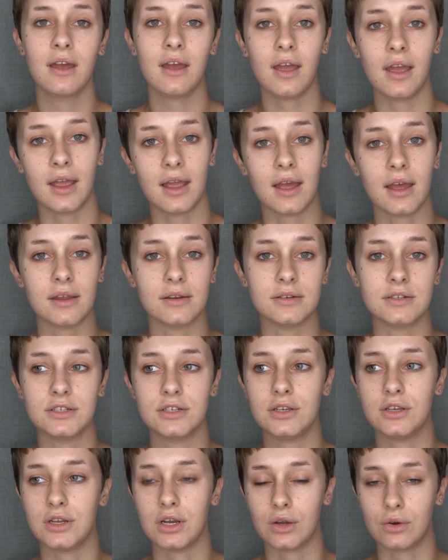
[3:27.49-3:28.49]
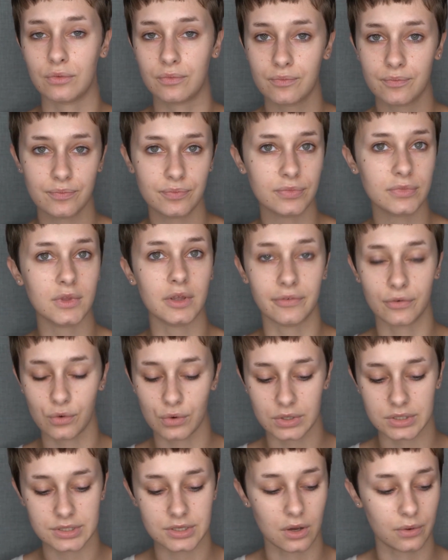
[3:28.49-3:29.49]
and, you know, of
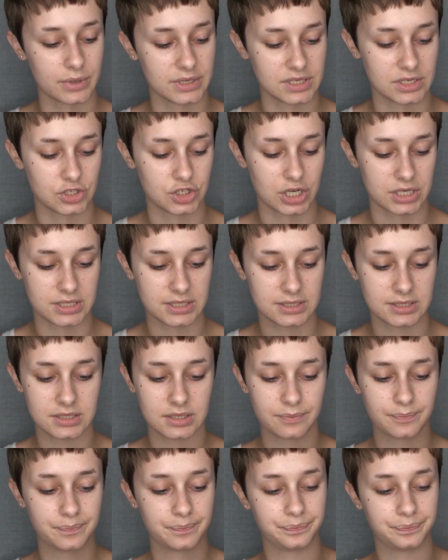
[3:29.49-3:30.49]
course, always adjust.